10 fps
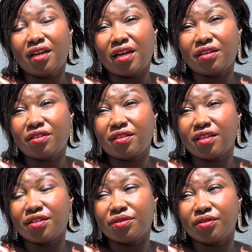I don't
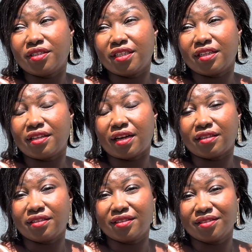think you would need
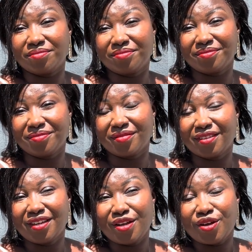that,
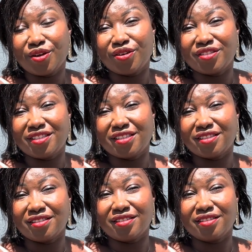
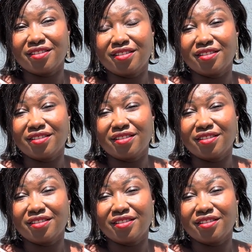until